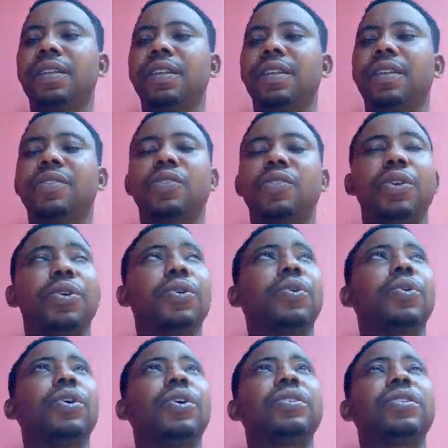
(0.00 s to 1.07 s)

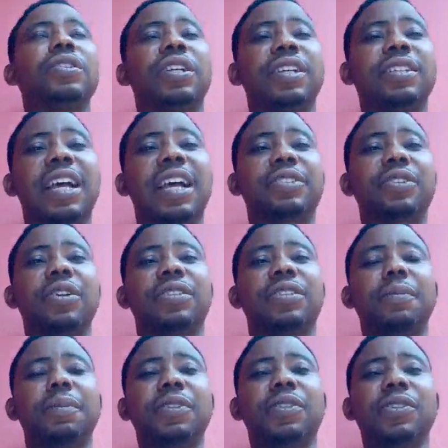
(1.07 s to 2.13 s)
So the transaction on
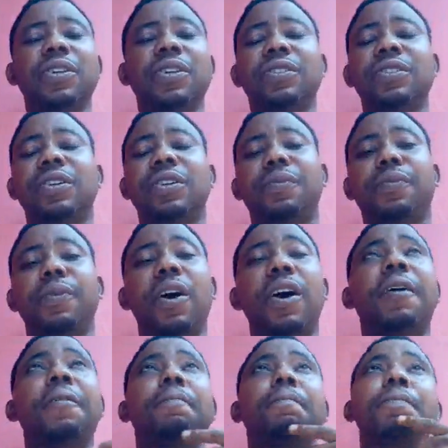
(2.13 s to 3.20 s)

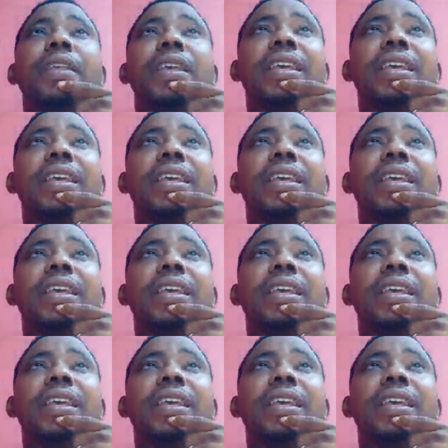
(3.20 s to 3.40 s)
TBC004